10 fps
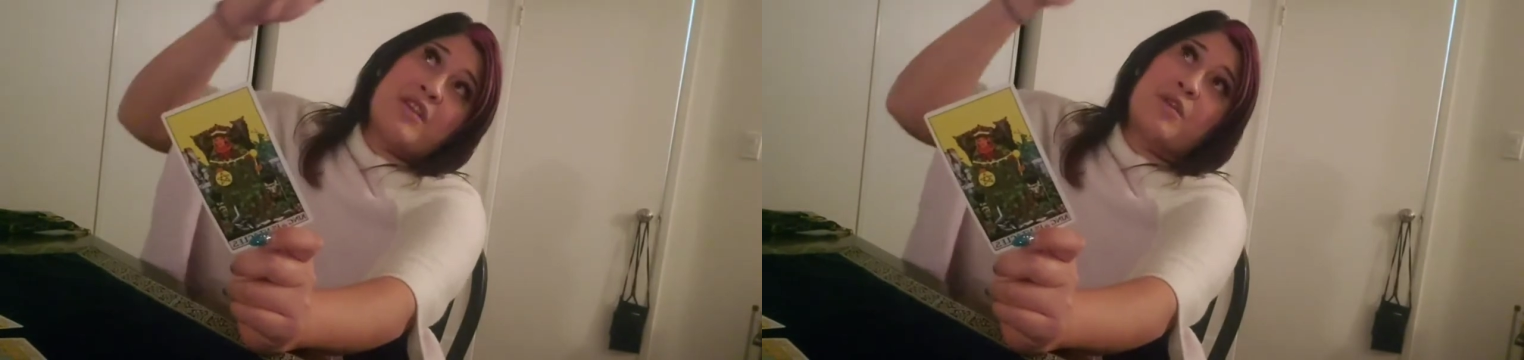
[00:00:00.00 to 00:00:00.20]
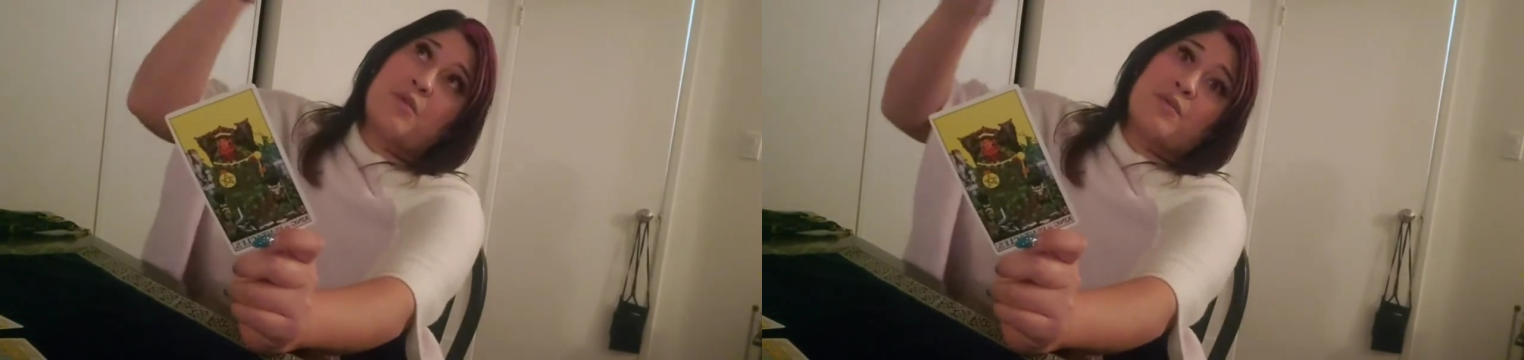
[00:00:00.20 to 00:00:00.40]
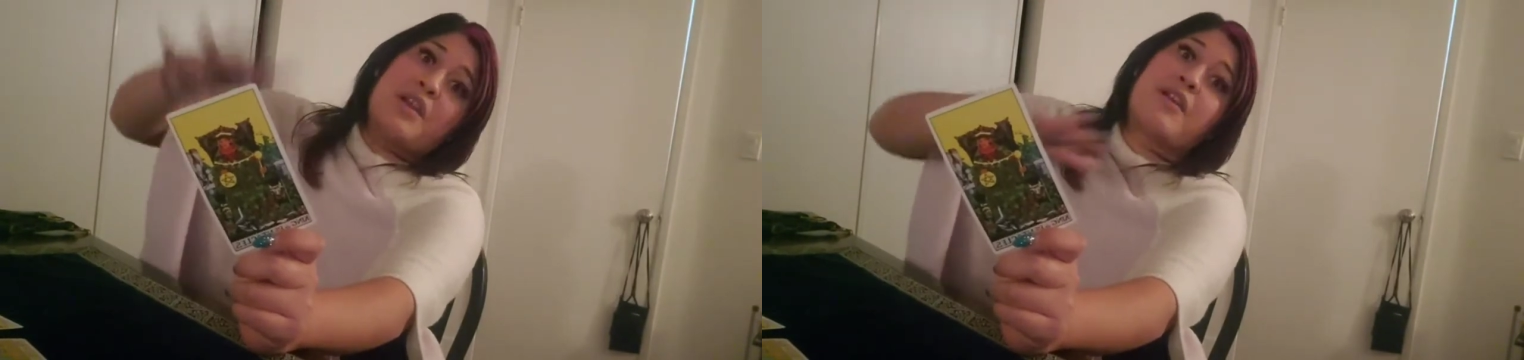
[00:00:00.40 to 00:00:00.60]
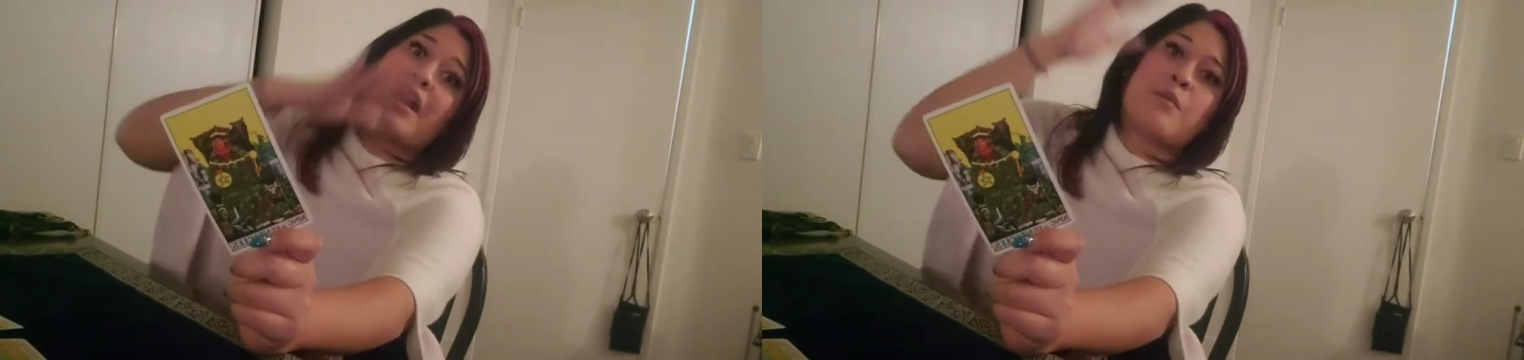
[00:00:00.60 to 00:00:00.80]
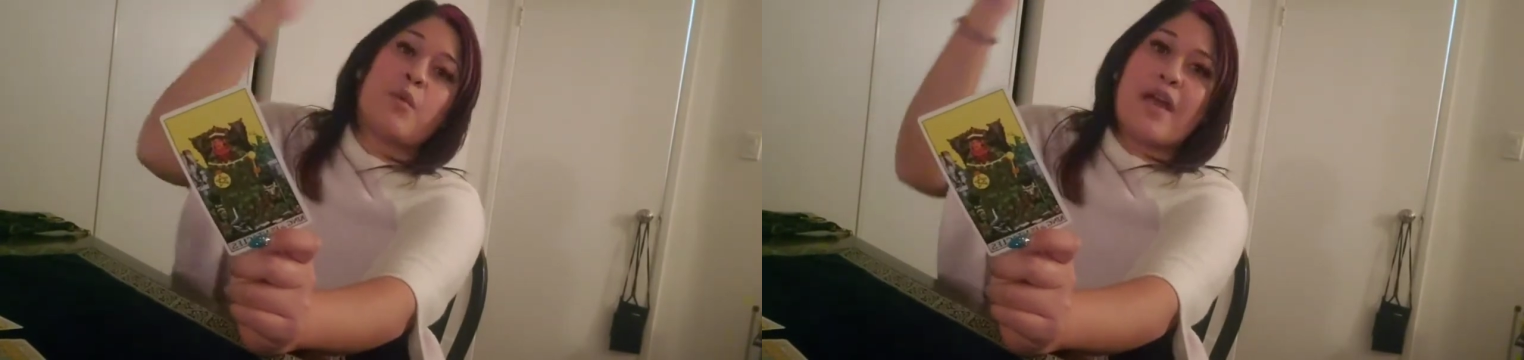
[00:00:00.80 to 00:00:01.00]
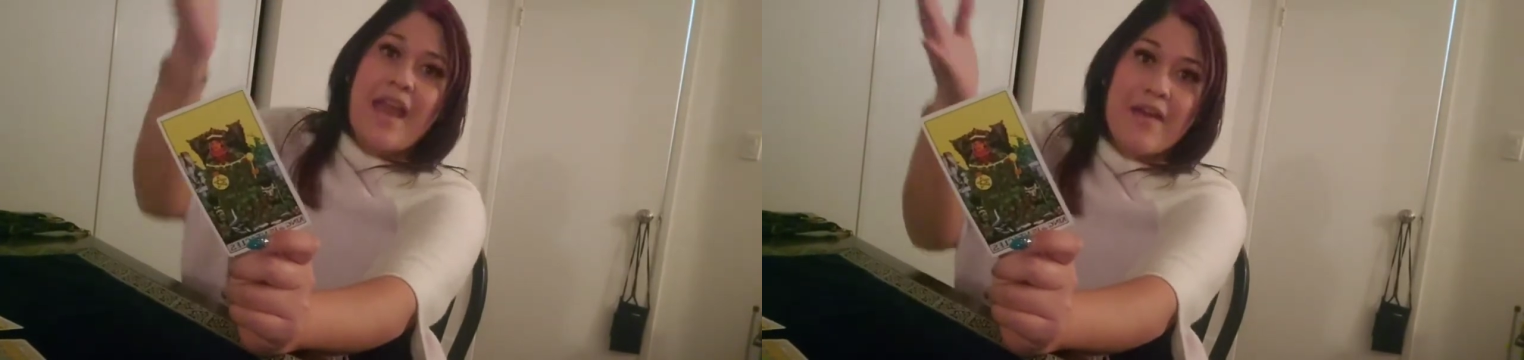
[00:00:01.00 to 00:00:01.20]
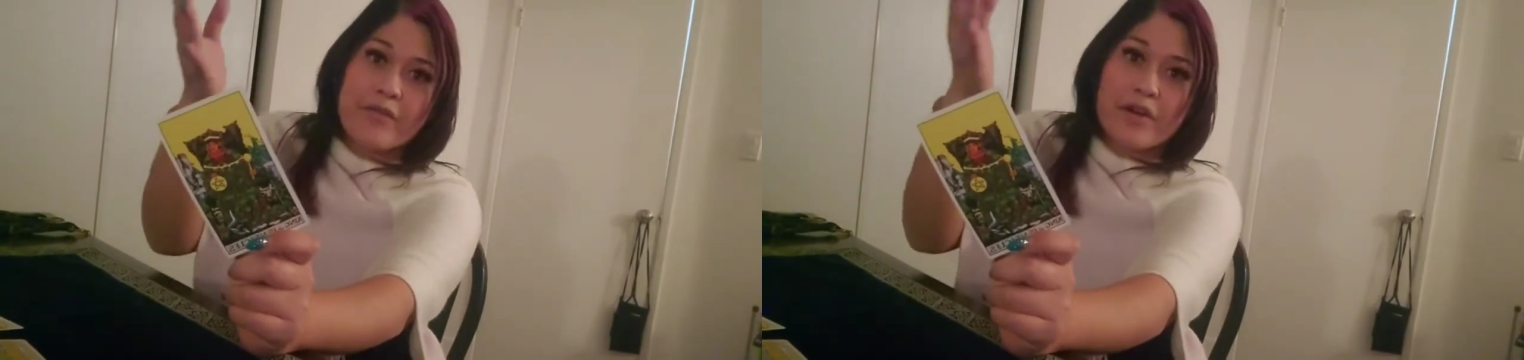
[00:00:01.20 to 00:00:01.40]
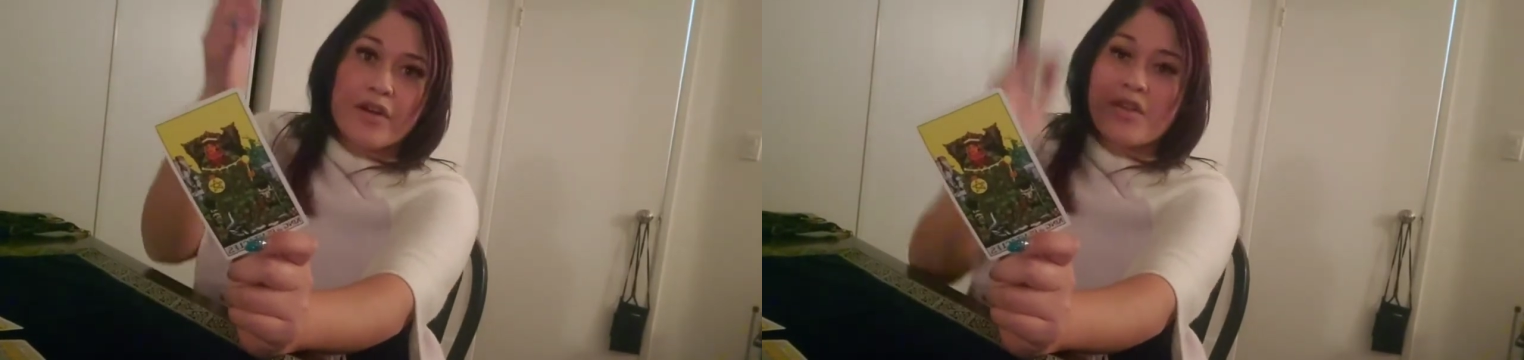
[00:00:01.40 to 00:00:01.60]
and career and
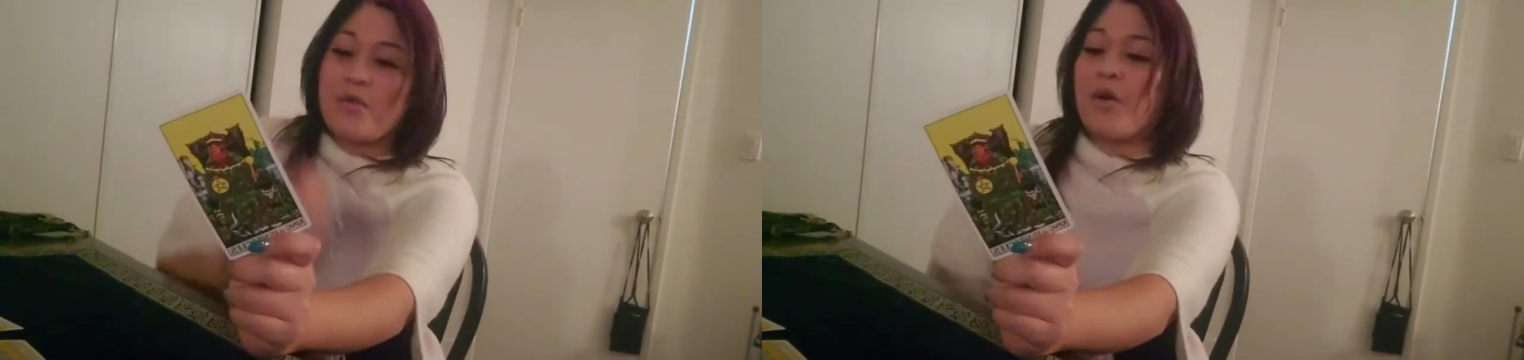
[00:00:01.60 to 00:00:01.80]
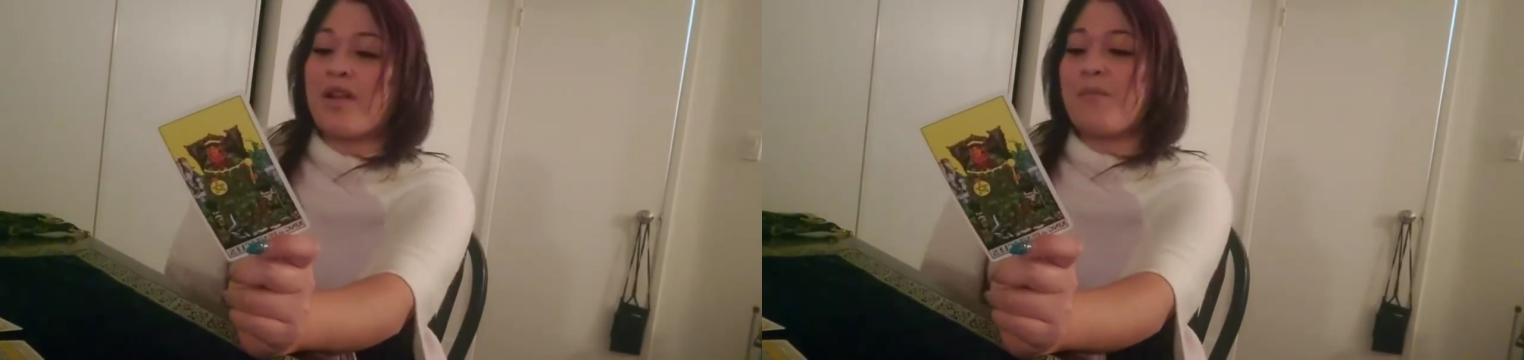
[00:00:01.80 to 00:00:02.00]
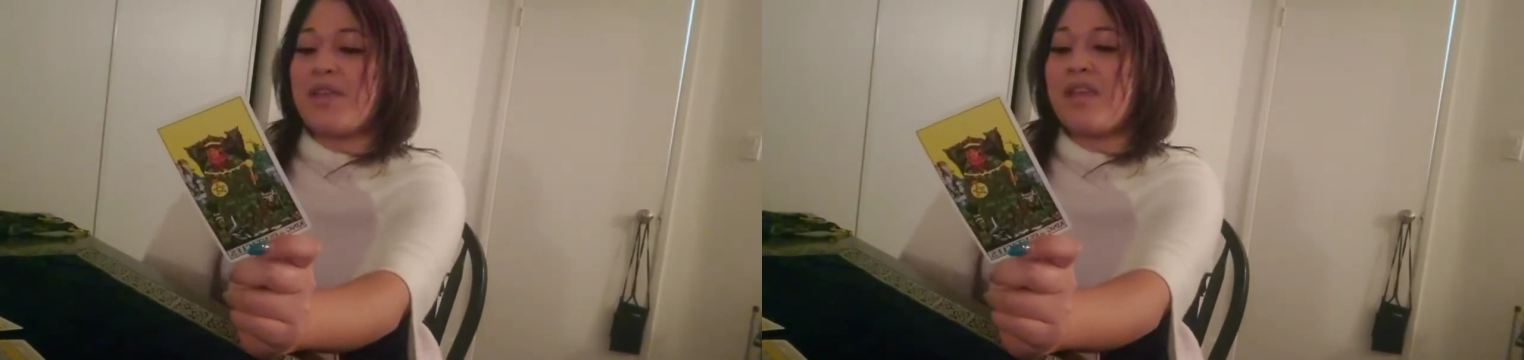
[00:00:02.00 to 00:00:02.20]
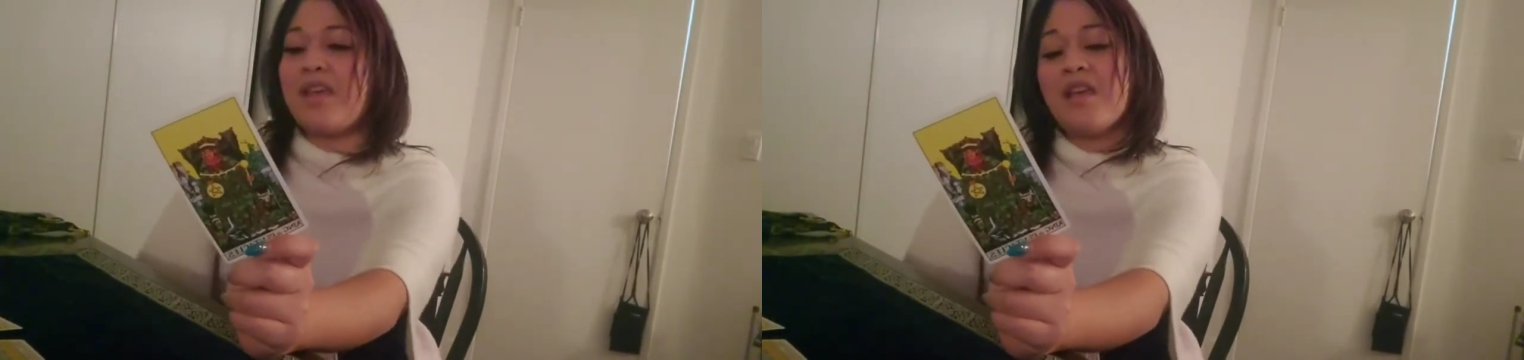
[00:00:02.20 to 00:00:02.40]
whatever you want to be,